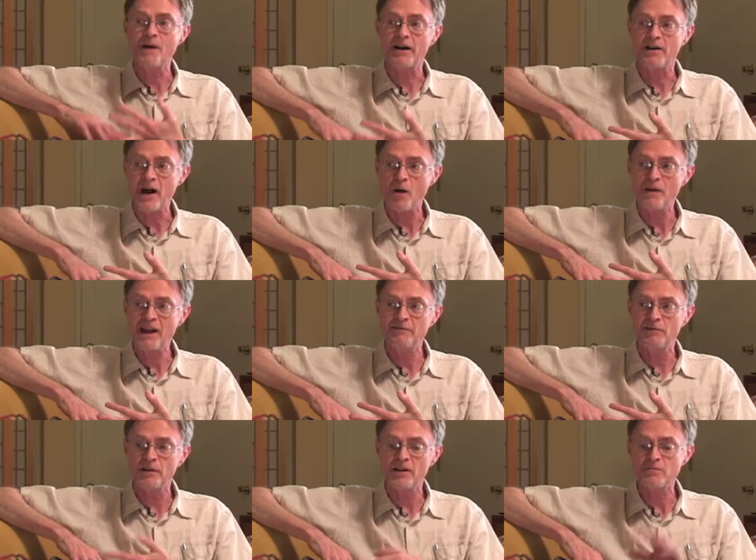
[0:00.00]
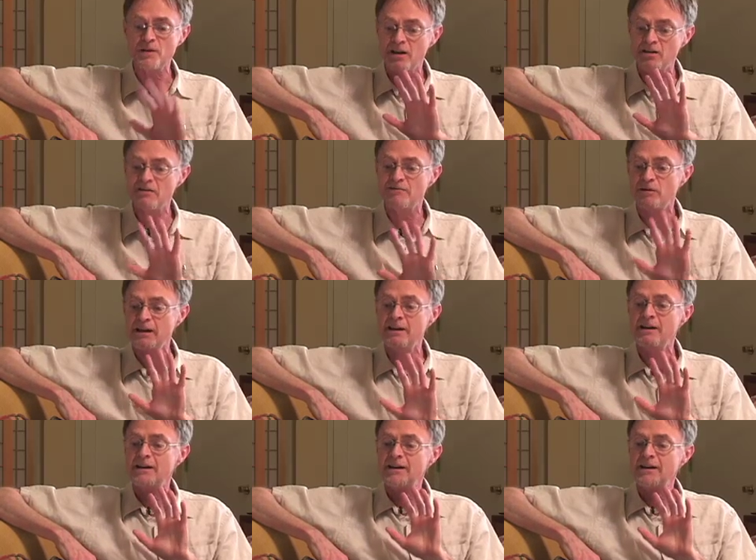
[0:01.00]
matter how painful it is, because if we,